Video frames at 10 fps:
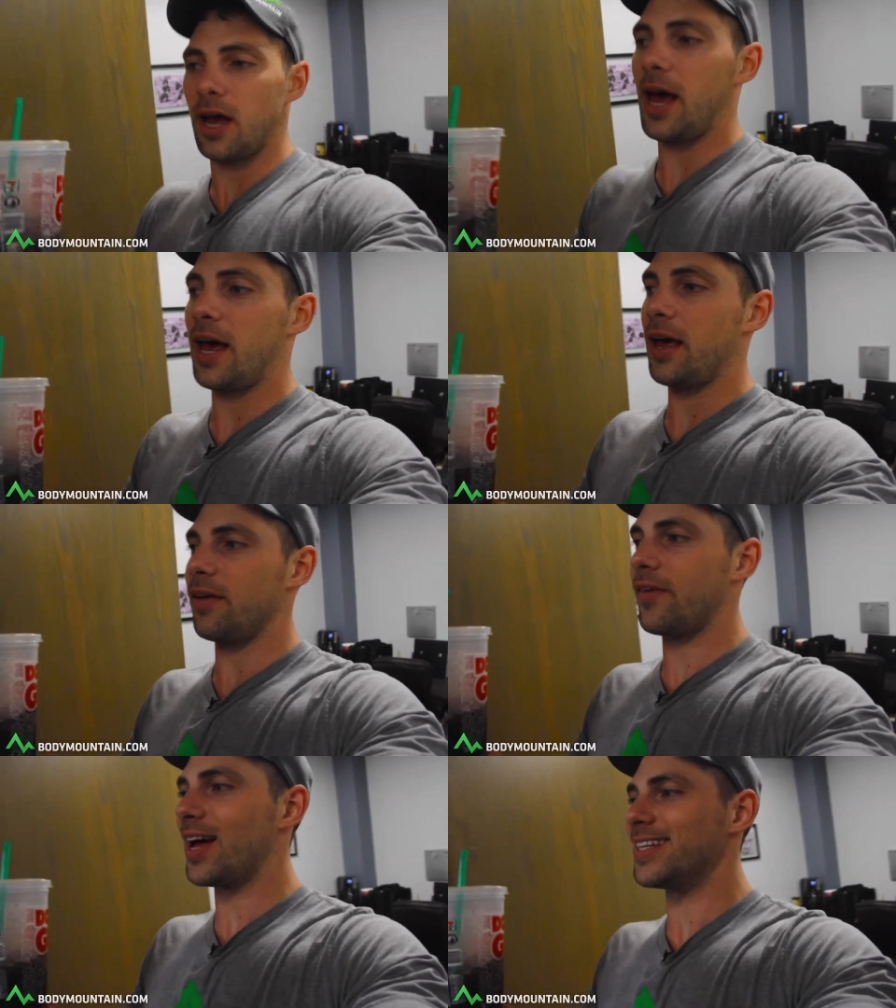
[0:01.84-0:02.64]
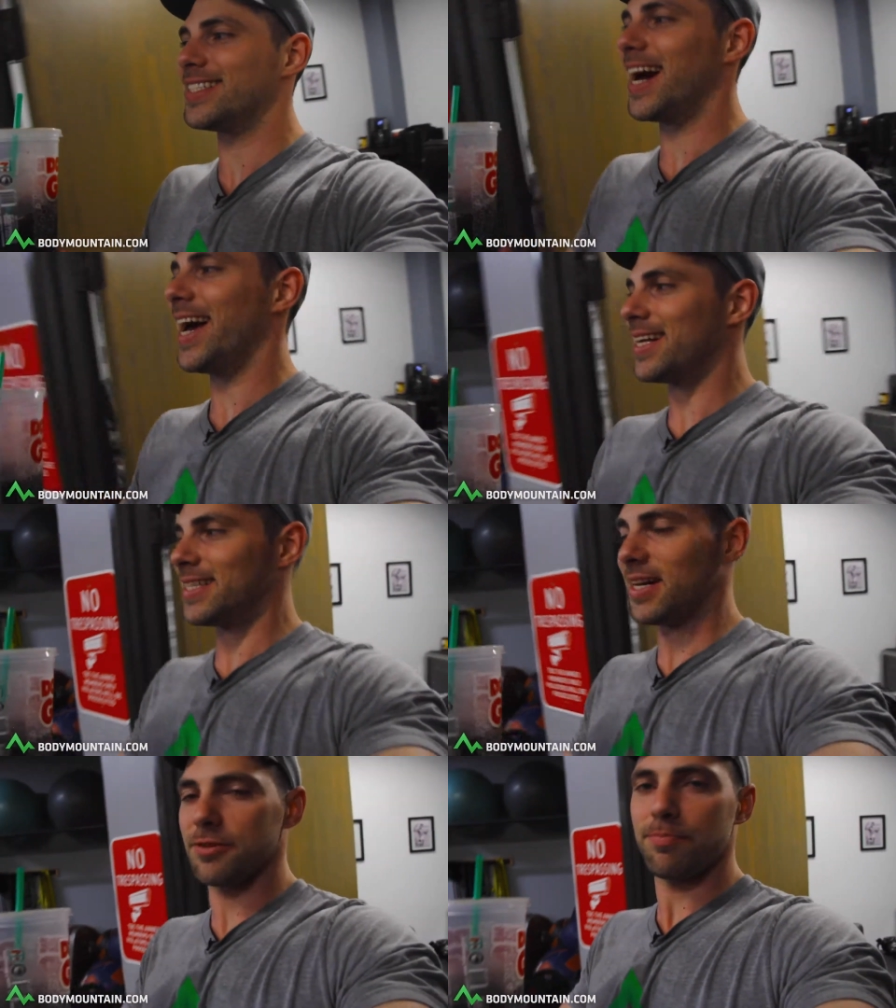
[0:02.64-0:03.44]
I've got Diet
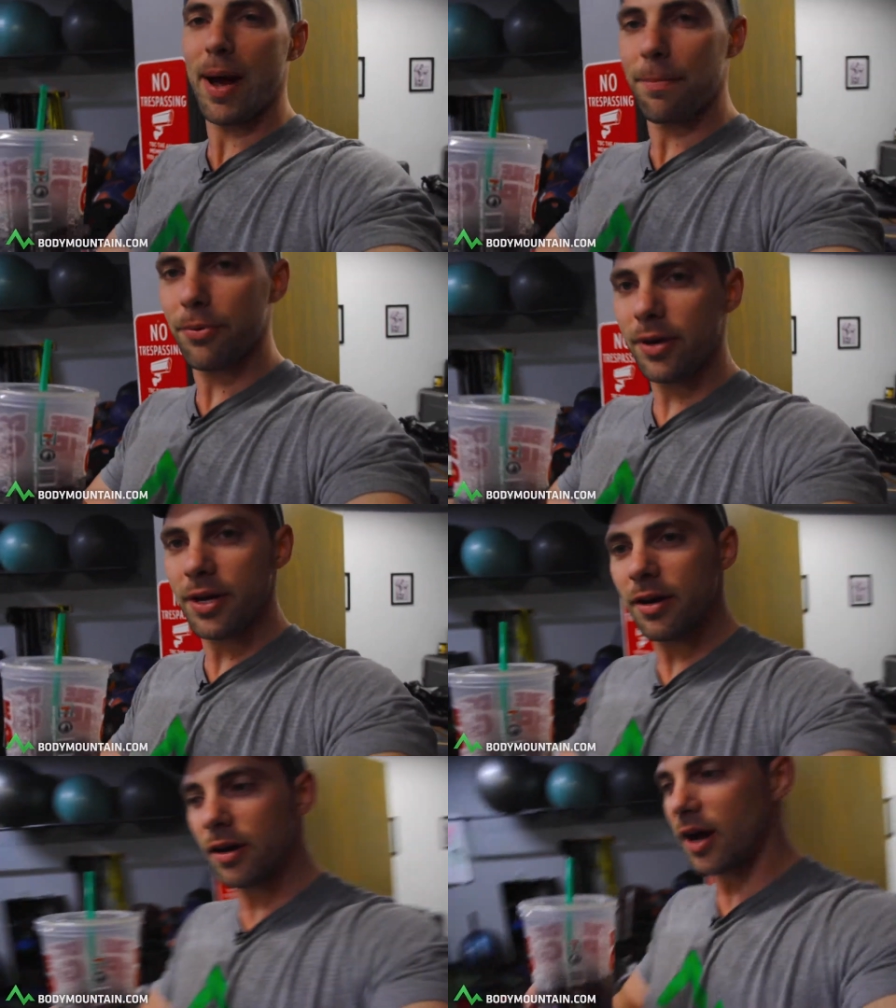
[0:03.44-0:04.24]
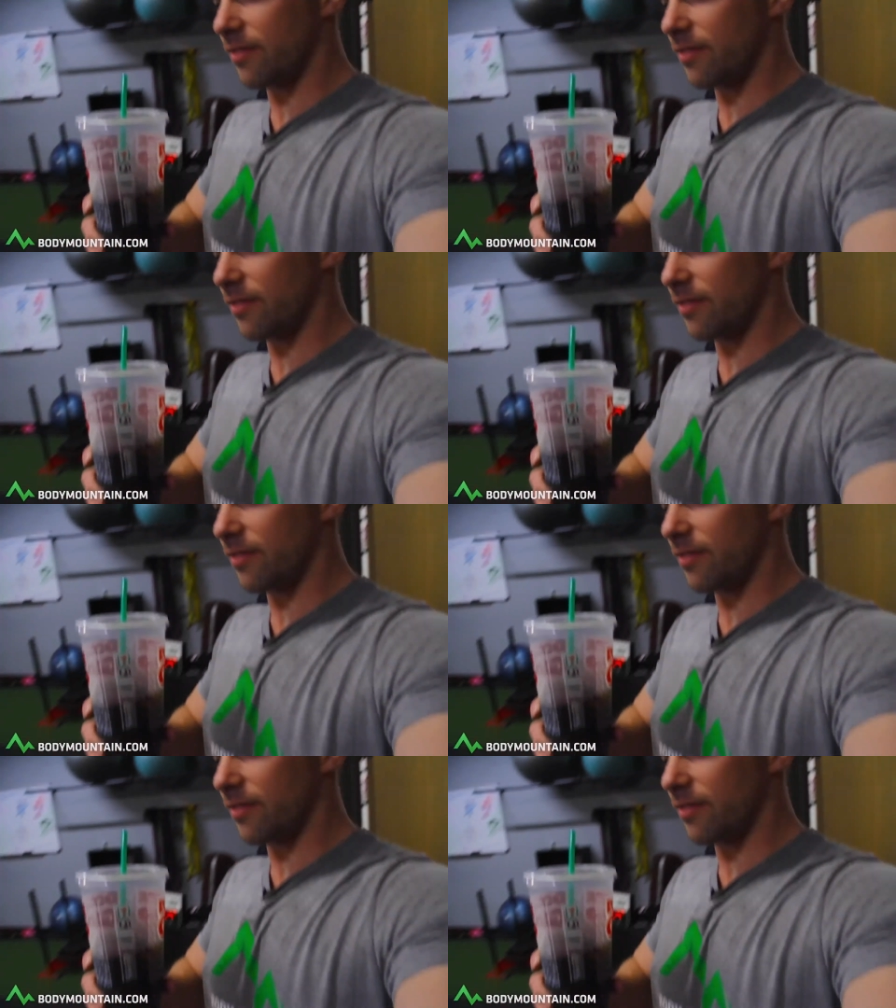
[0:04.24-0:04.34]
Dr. Pepper in here.